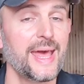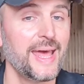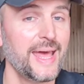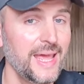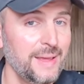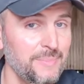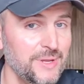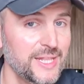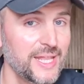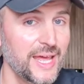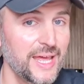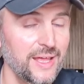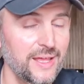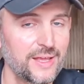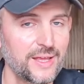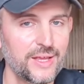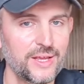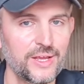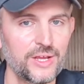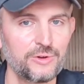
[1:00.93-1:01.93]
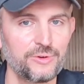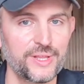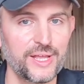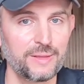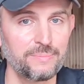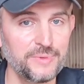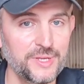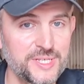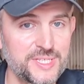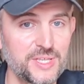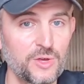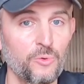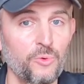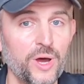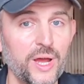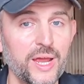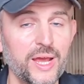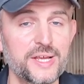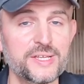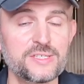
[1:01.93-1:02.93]
Éminé, that means the
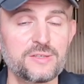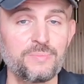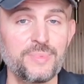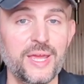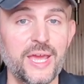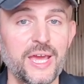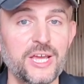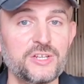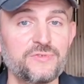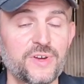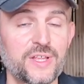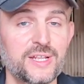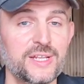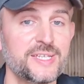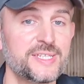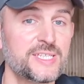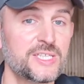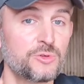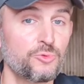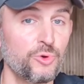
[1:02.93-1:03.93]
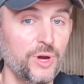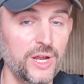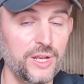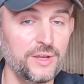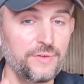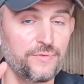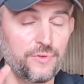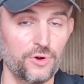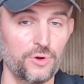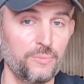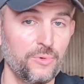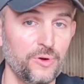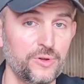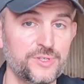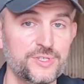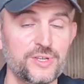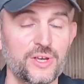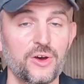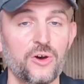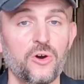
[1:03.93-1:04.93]
wine has to be aged for at least 24
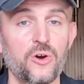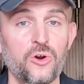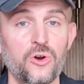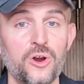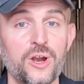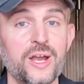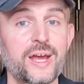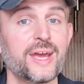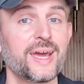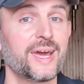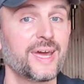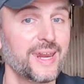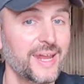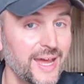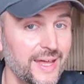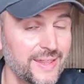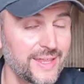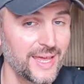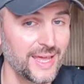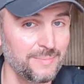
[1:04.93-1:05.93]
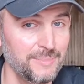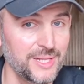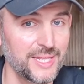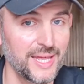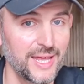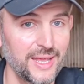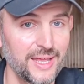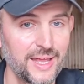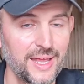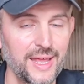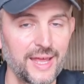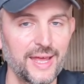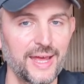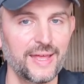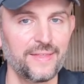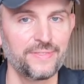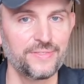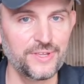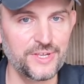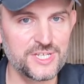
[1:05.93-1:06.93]
months, or Grand Éminé,
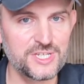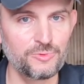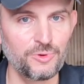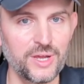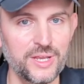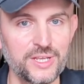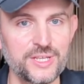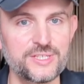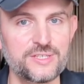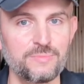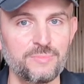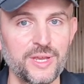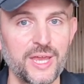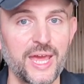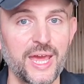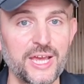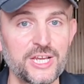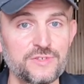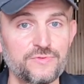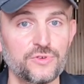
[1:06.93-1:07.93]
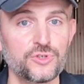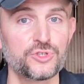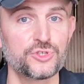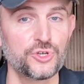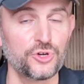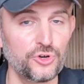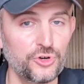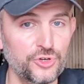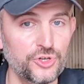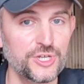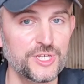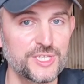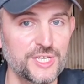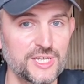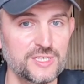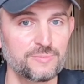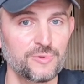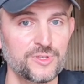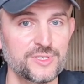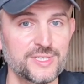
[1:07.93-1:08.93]
and this wine needs to be aged for
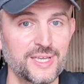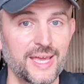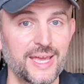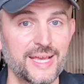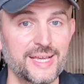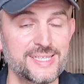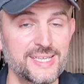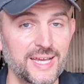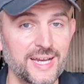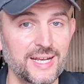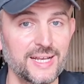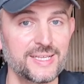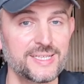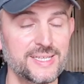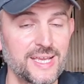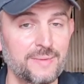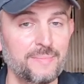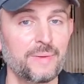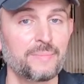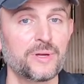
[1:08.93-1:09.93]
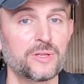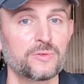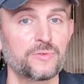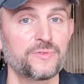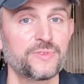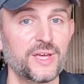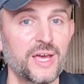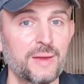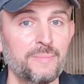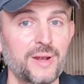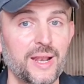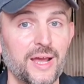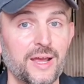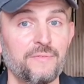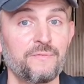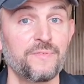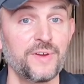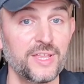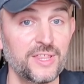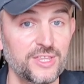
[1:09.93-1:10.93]
36 months, exactly the same amount of time like
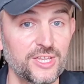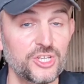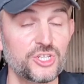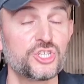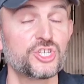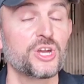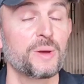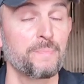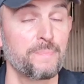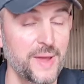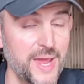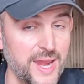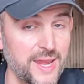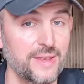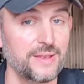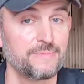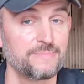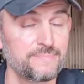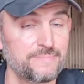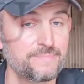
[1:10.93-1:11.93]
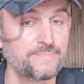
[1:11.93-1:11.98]
vintage Champagne.